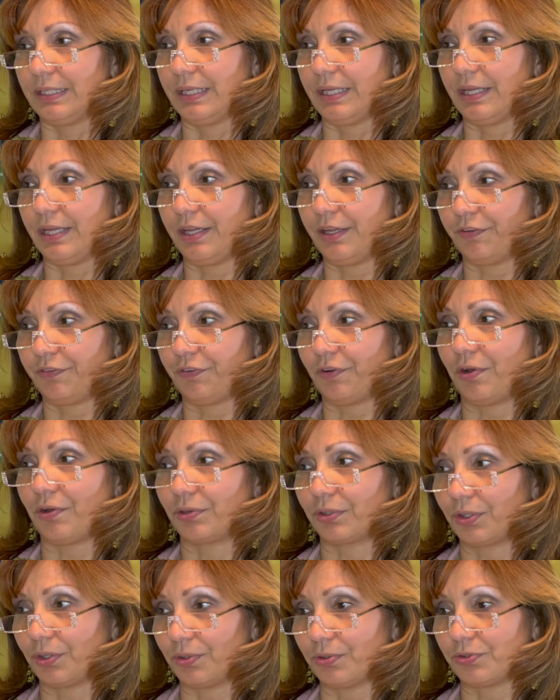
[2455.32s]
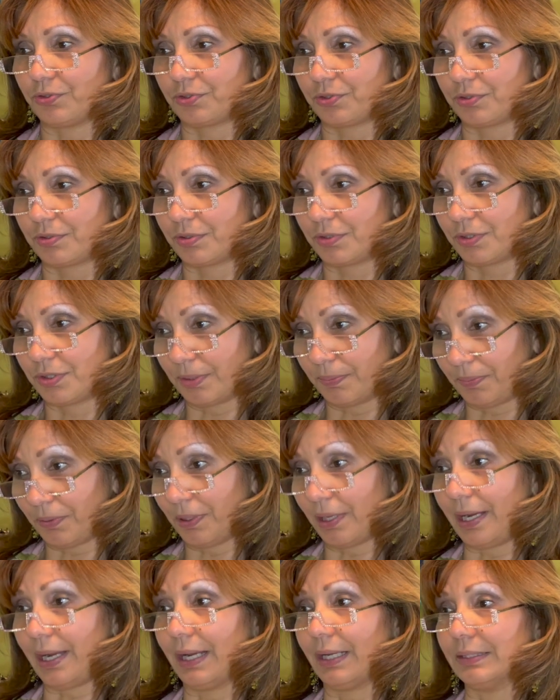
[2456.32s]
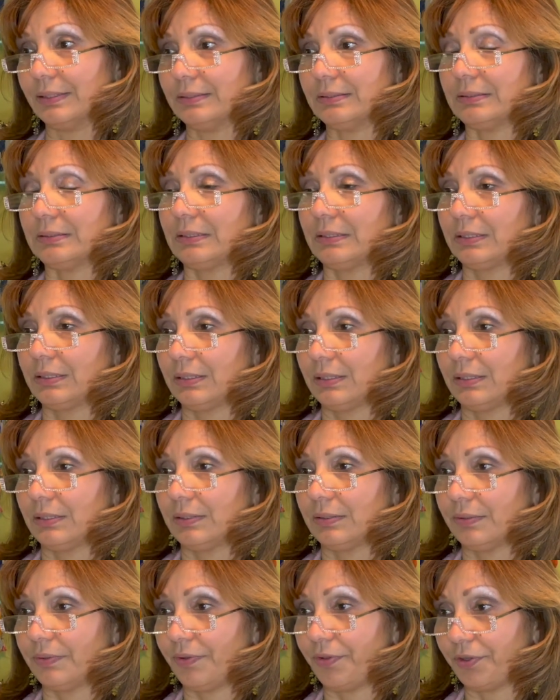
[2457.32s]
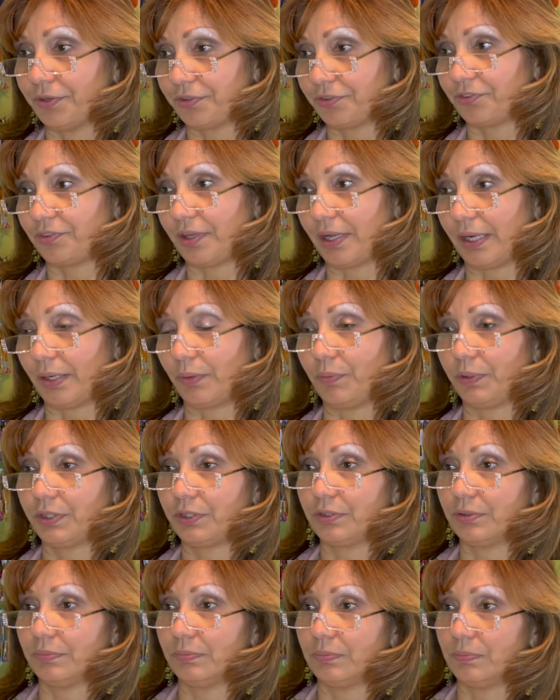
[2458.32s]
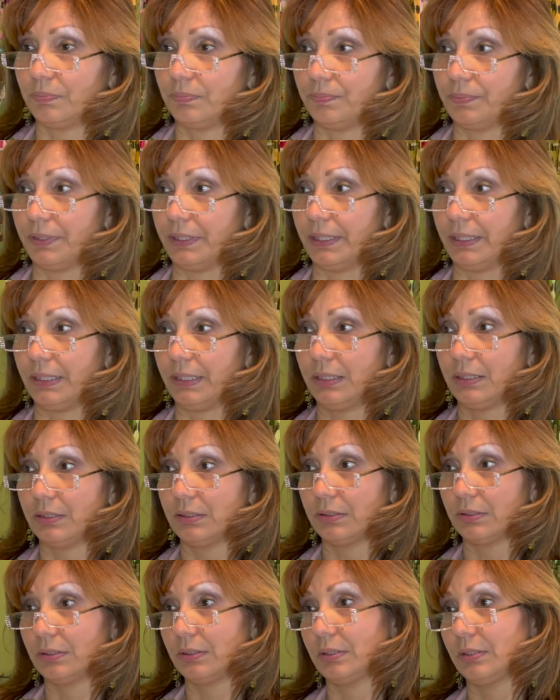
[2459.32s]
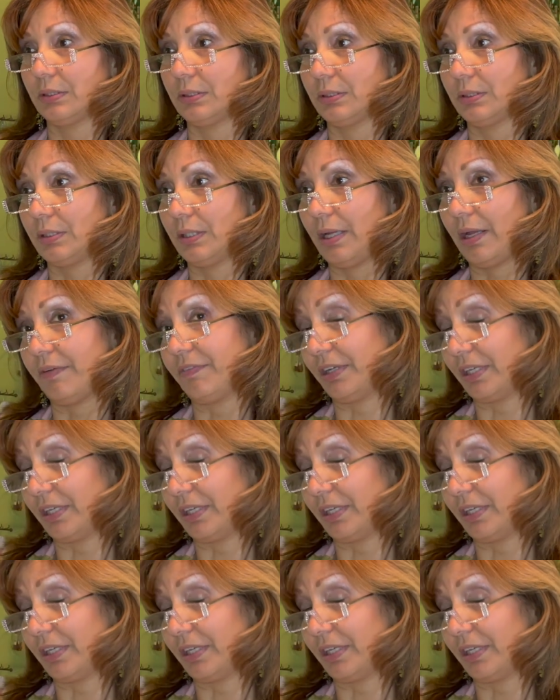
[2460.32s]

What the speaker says: if all goes to plan, they're saying we could be having